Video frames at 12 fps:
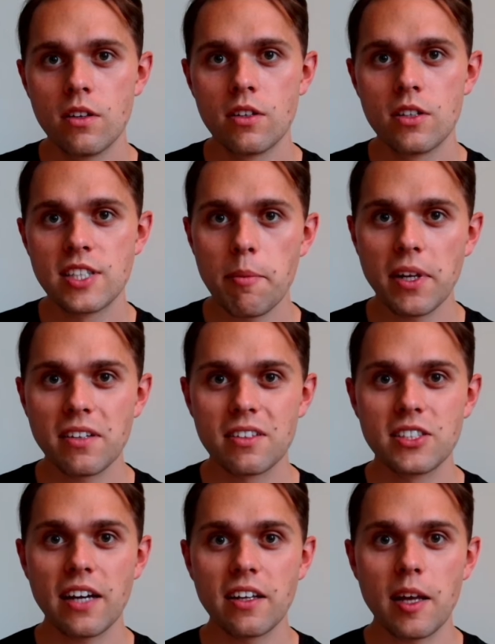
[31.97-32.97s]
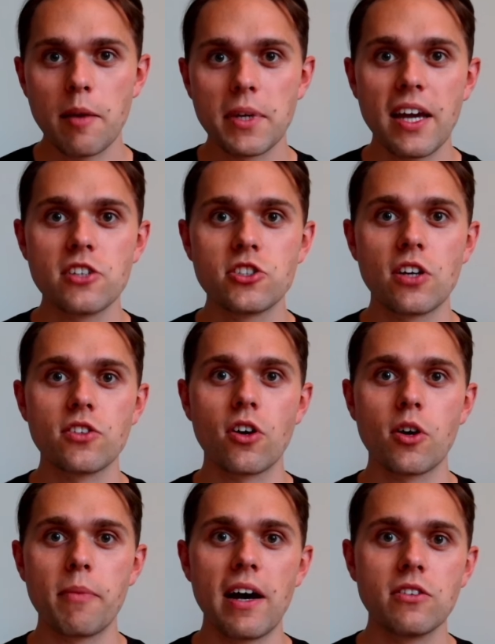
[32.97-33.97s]
The second application I'll talk
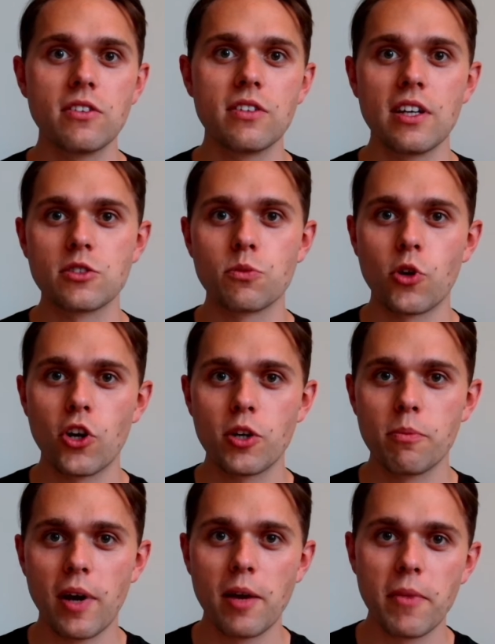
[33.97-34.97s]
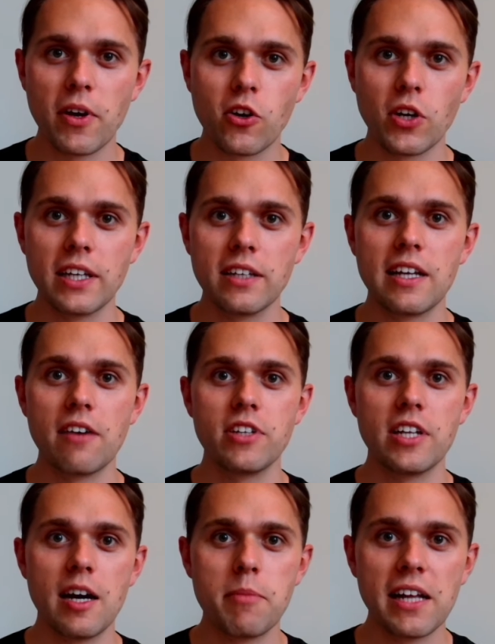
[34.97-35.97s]
about is work by my colleague Davide
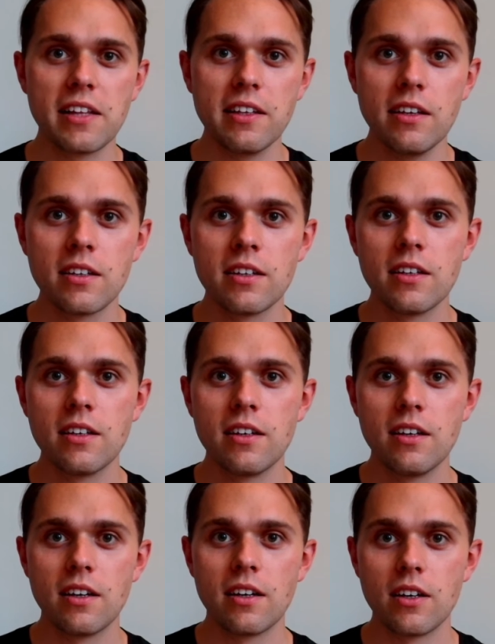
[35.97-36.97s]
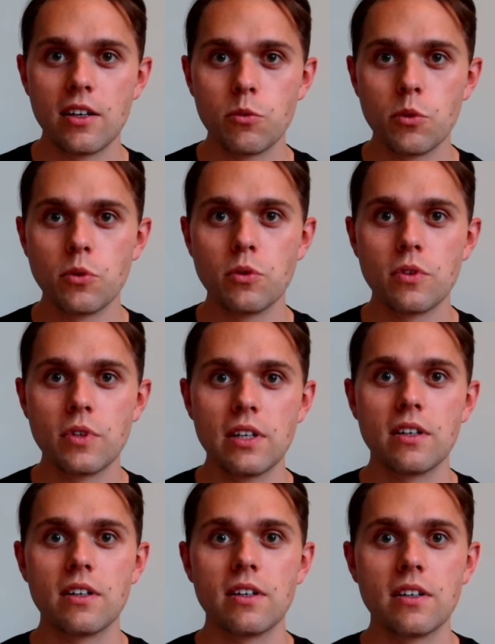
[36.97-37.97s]
Abati, who
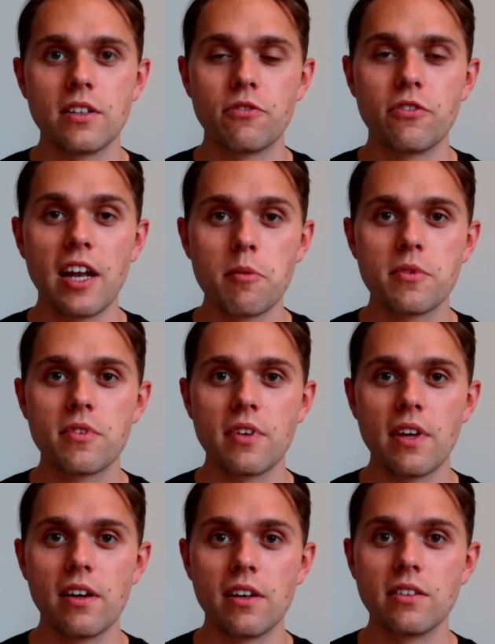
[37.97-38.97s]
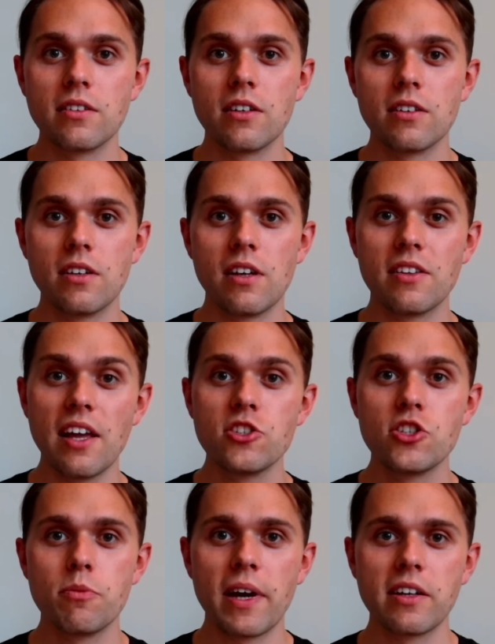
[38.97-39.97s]
developed an
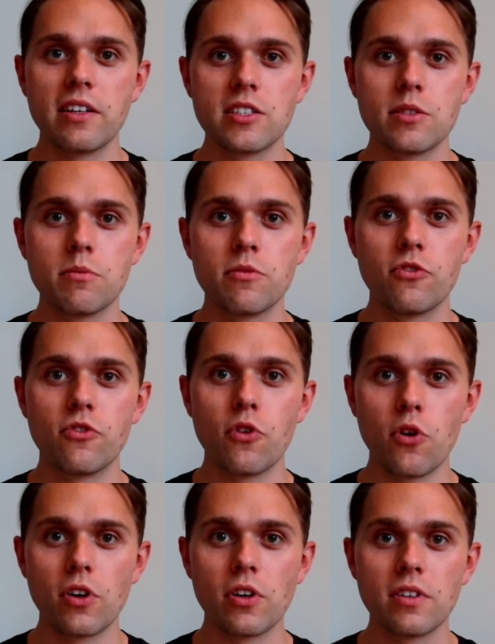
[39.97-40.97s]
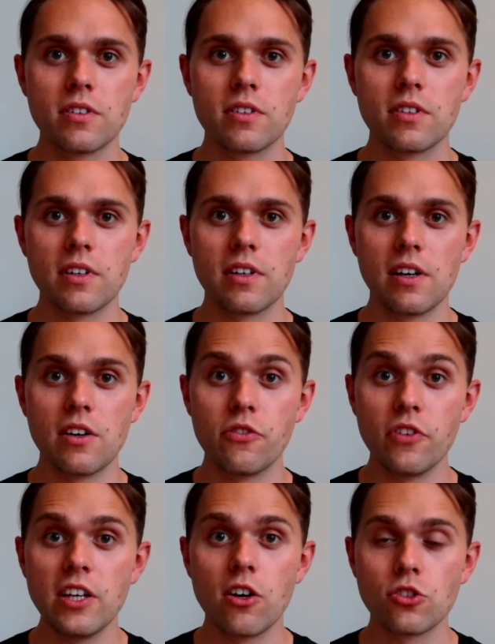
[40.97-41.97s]
attention mechanism for
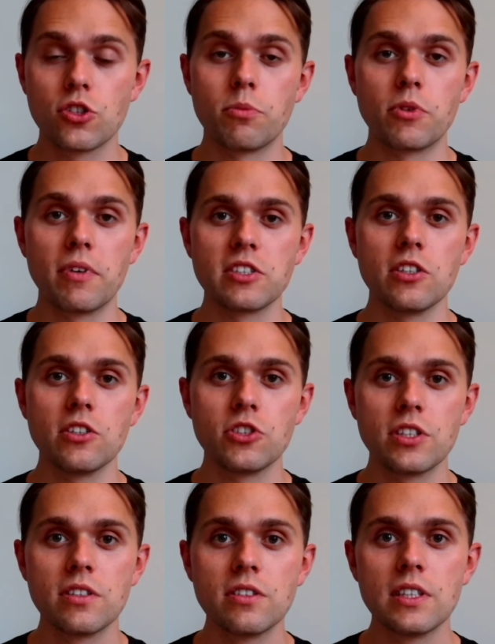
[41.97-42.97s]
video super resolution.